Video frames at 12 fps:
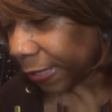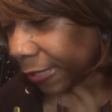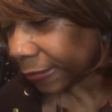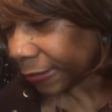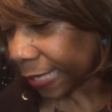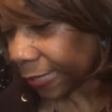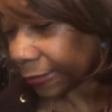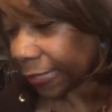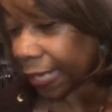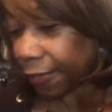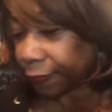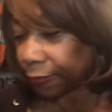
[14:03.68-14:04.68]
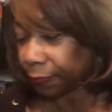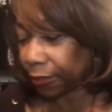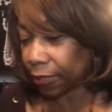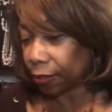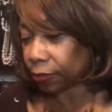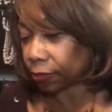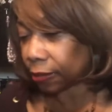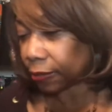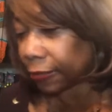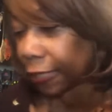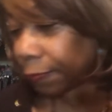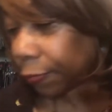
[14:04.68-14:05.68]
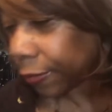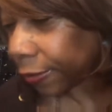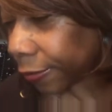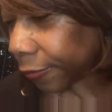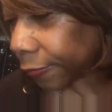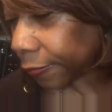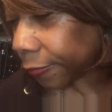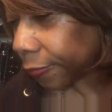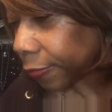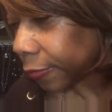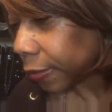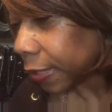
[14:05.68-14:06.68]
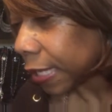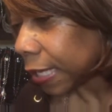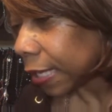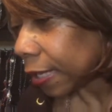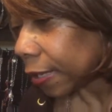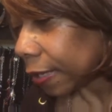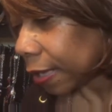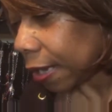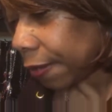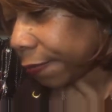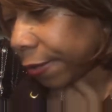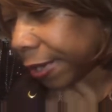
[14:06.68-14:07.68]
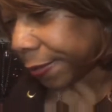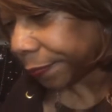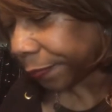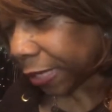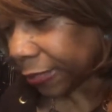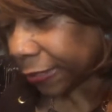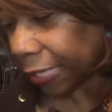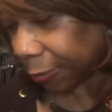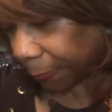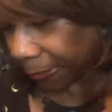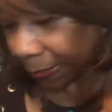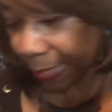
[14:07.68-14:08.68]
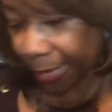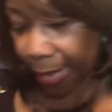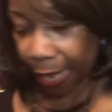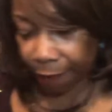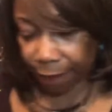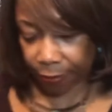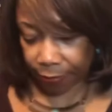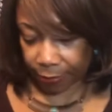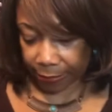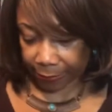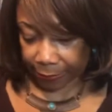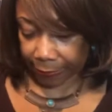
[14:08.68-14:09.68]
is next? I have something else on this table here. All right, this next piece that I have here, this is a